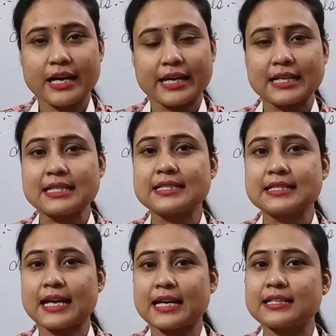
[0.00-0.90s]
an
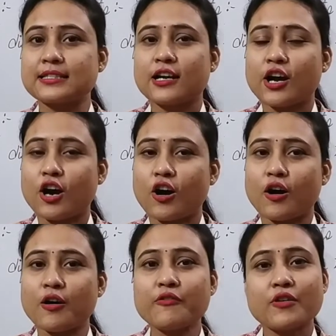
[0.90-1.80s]
instance
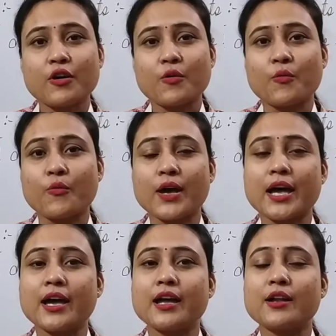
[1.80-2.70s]
of
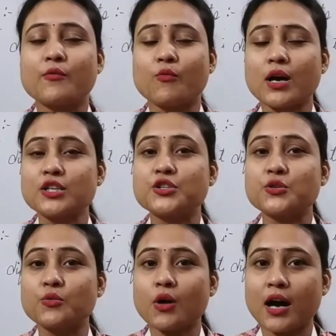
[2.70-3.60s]
where what
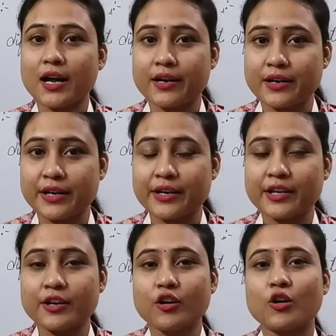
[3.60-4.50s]
you are
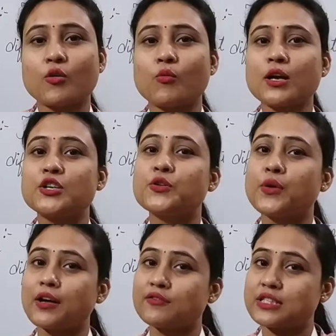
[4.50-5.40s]
reading or what you
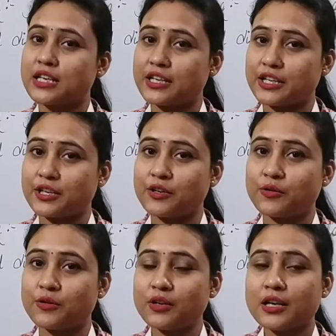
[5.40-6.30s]
have done in
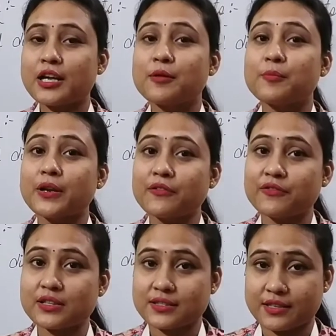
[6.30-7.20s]
your
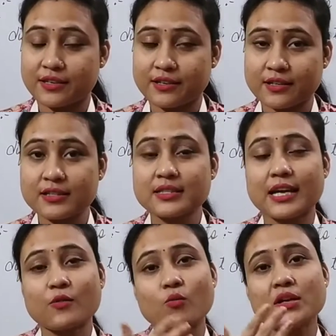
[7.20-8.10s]
previous years
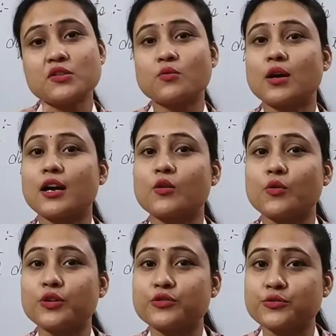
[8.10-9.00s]
and what you are
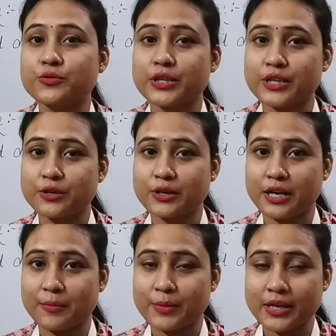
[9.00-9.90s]
going to do in your
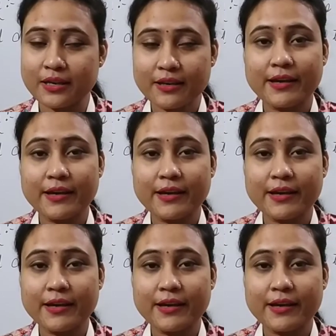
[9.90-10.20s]
coming